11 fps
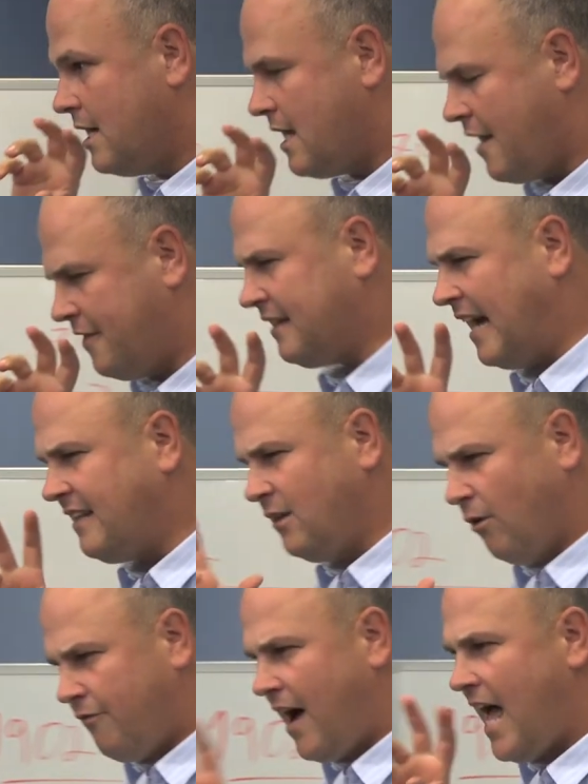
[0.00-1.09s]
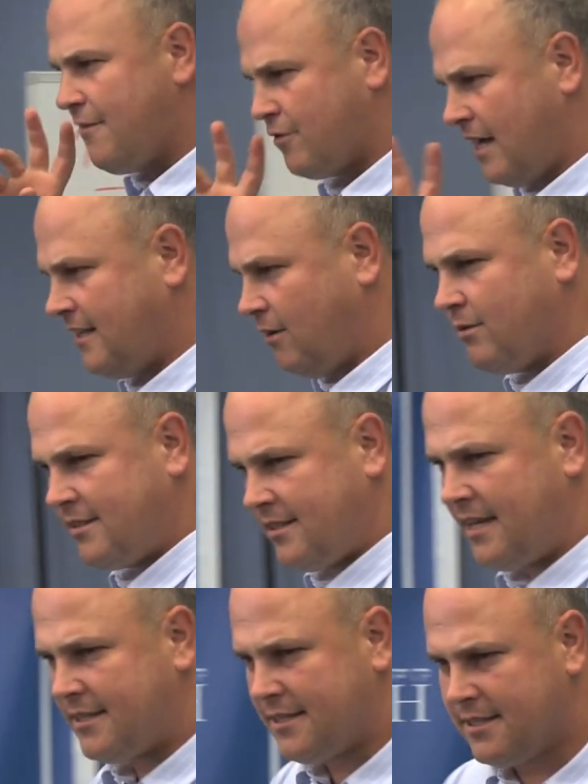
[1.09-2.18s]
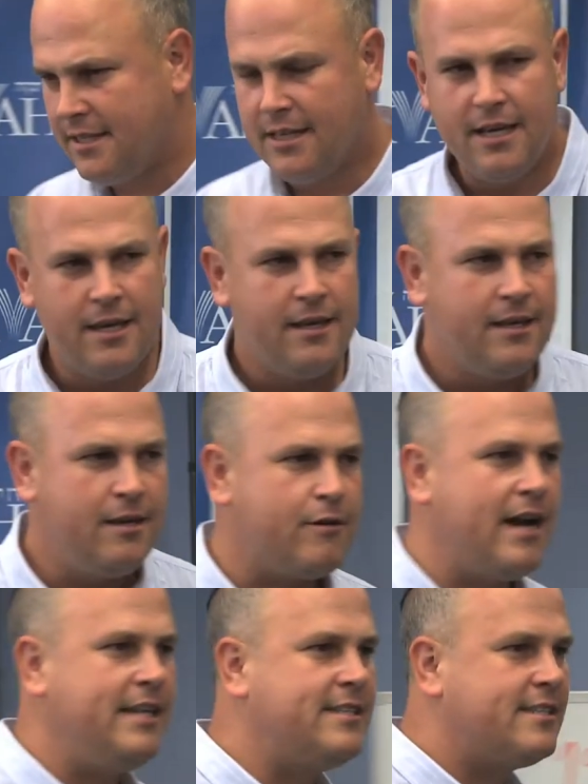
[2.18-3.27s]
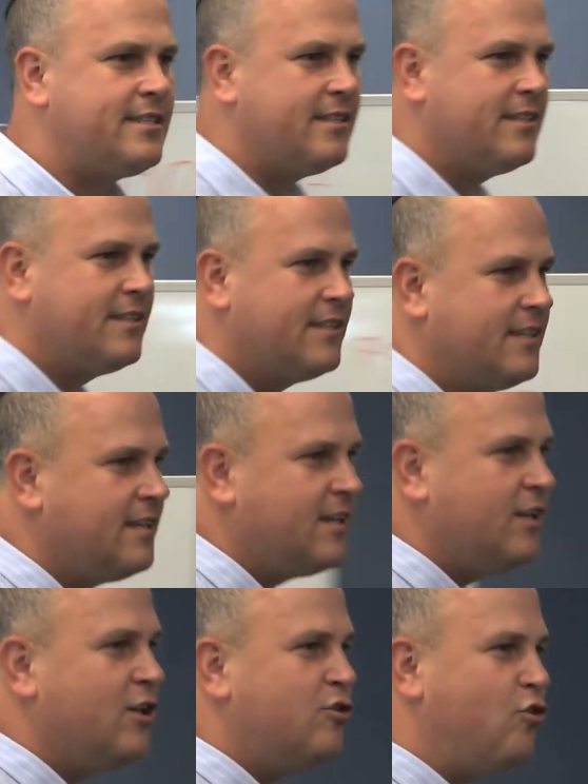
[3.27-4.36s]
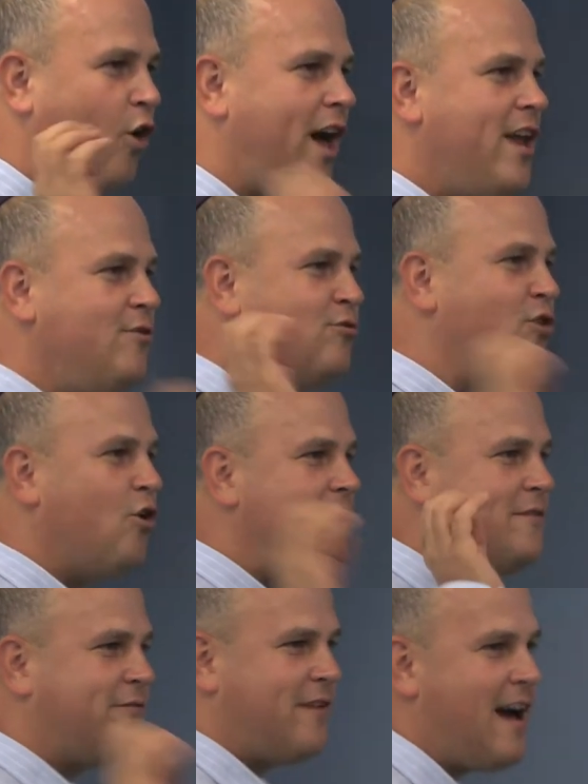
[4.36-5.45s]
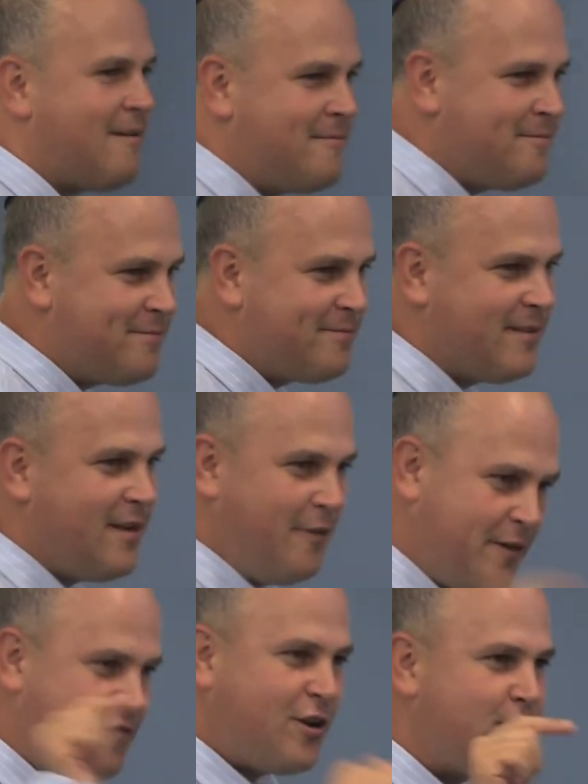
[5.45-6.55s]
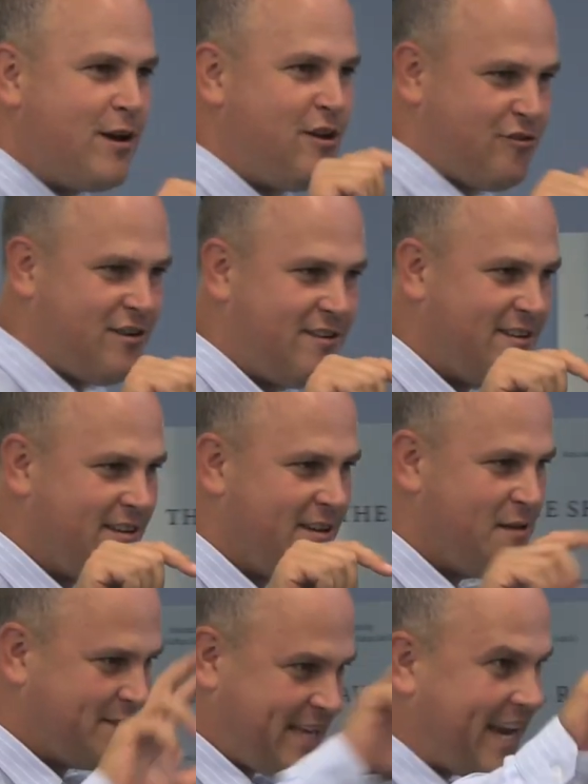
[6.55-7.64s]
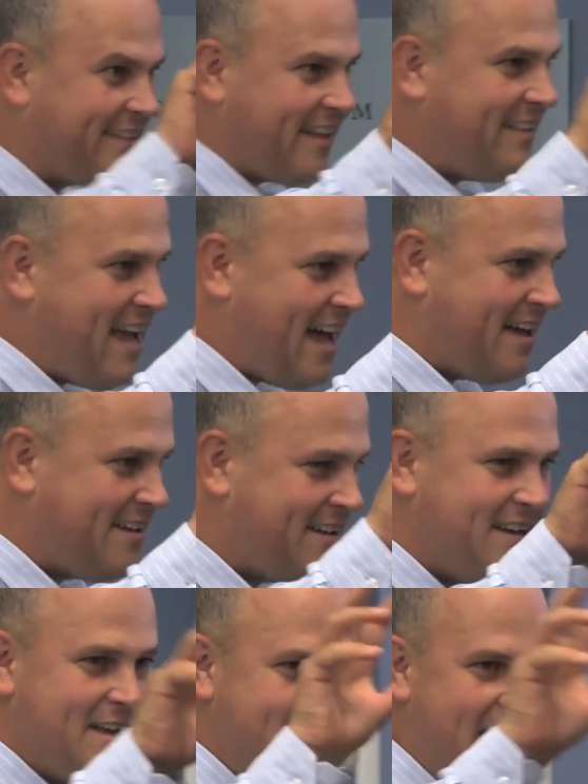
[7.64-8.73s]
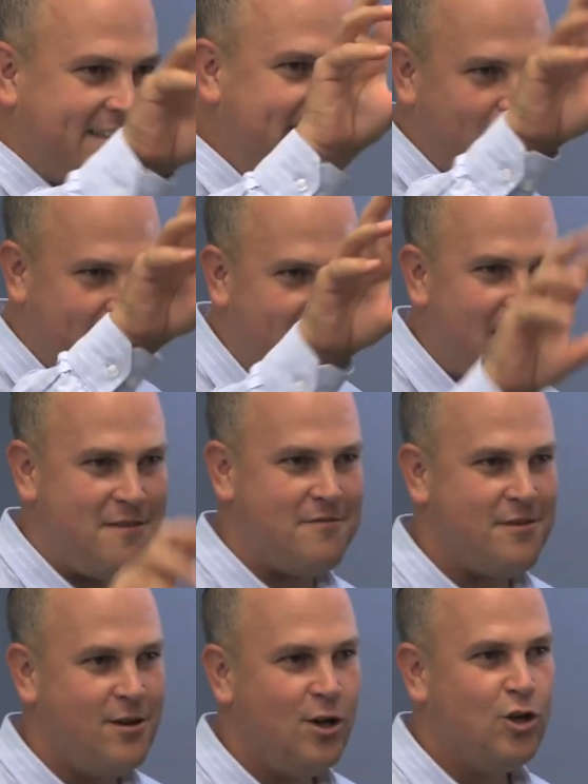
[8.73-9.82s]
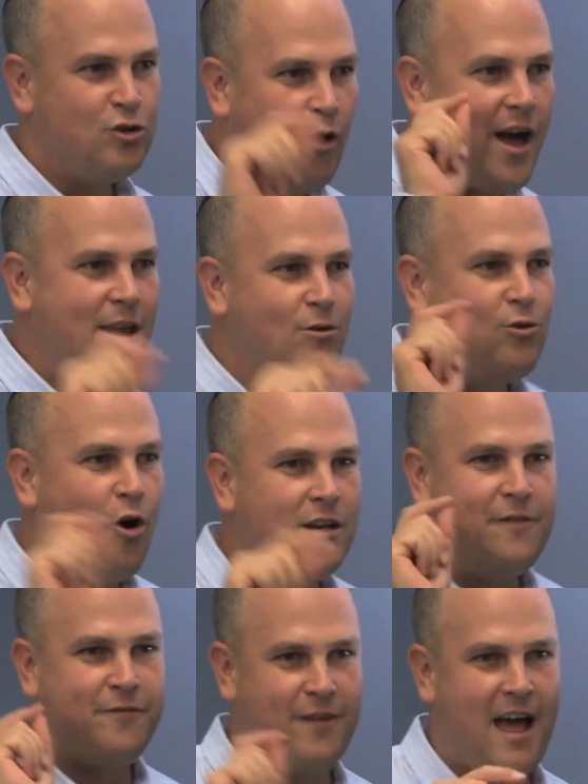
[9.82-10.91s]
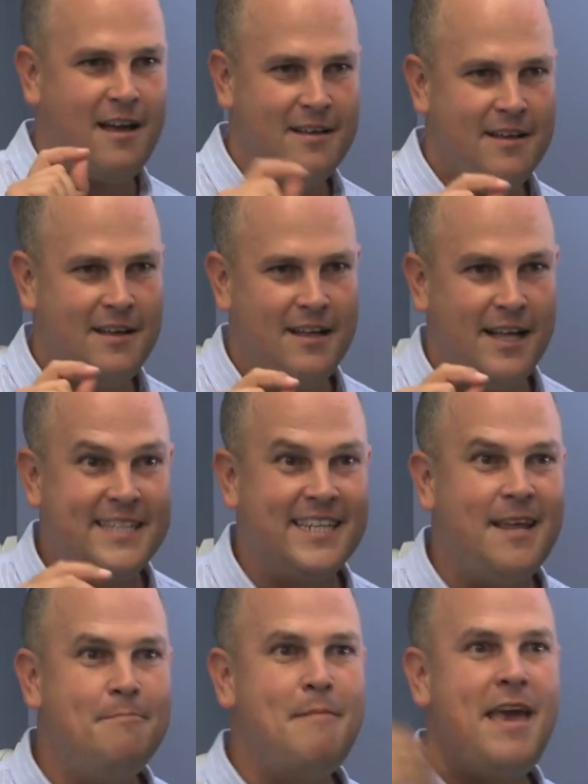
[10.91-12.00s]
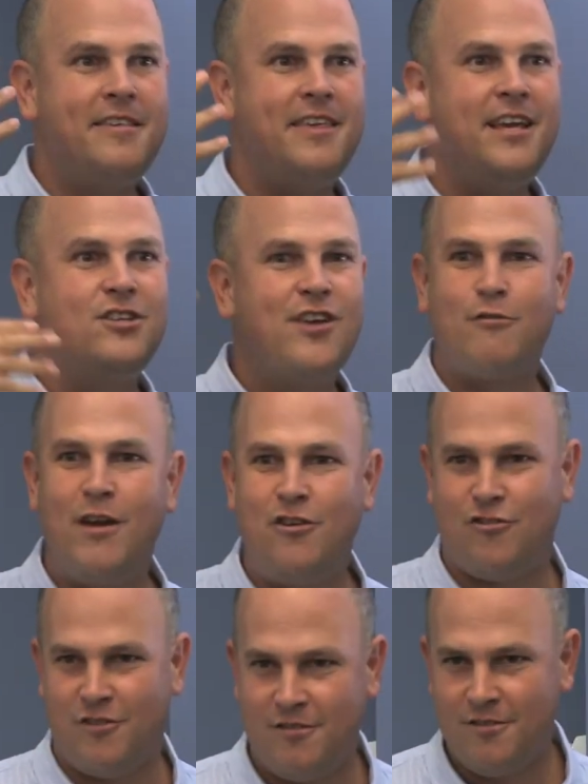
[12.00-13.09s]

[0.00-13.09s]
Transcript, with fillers: I think 1905 or 1906, he writes, Dorenu Dor This generation, the second Aliyah, 1905, Dorenu Dor Nifla. It's an amazing generation.